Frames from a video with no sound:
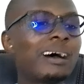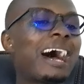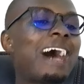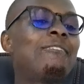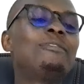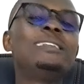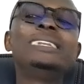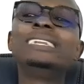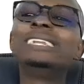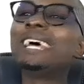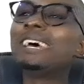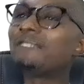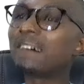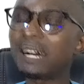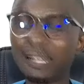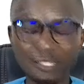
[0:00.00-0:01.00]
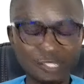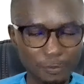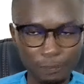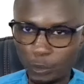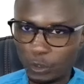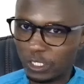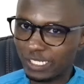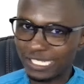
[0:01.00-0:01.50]
I've never
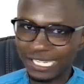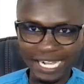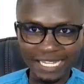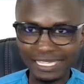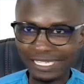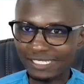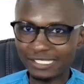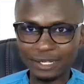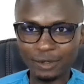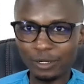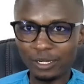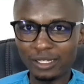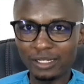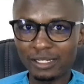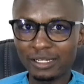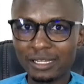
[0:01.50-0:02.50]
supported Rigathi Gachagua.